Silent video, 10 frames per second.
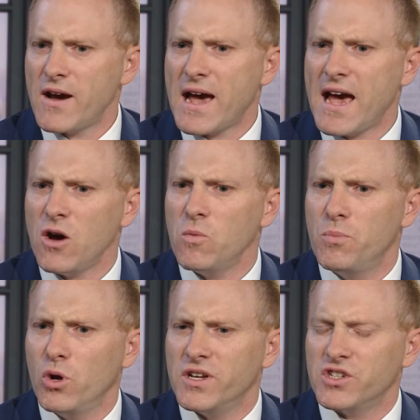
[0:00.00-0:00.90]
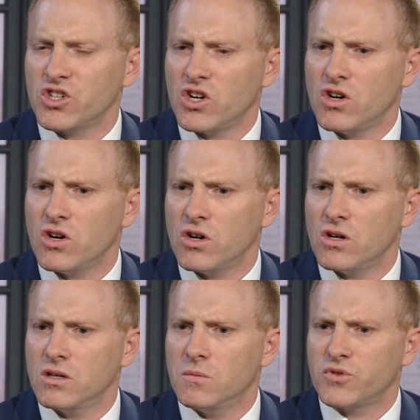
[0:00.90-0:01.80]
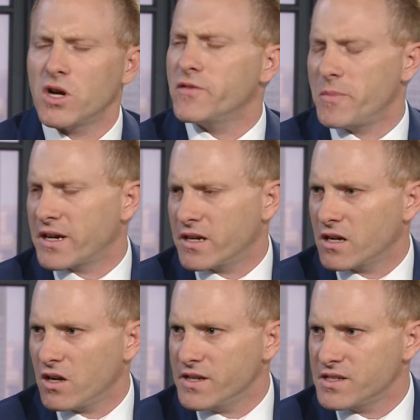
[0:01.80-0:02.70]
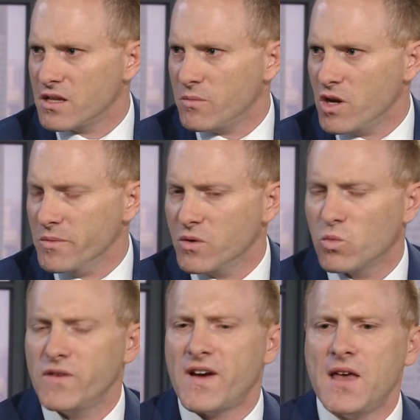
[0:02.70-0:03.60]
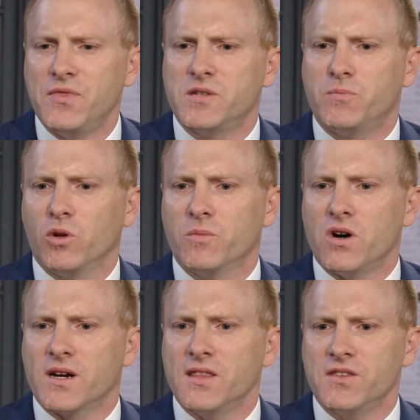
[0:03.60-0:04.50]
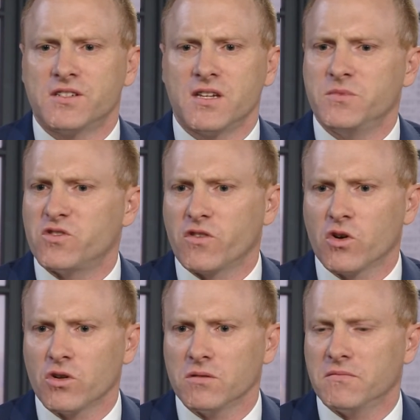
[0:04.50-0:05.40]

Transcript: how bullish are private banking clients at the moment? We've had this bull market that seems to have gone on